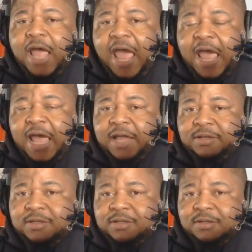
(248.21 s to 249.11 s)

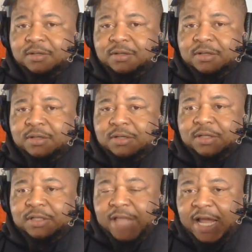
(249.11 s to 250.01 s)
And
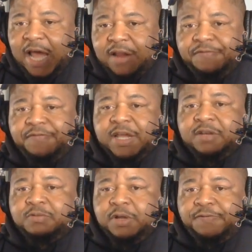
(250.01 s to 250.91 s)
they got to
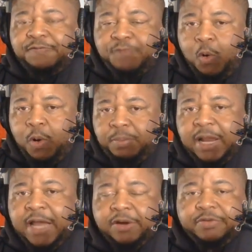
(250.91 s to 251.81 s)
fend with 4
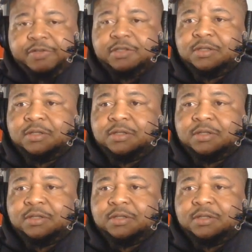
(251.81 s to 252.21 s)
players.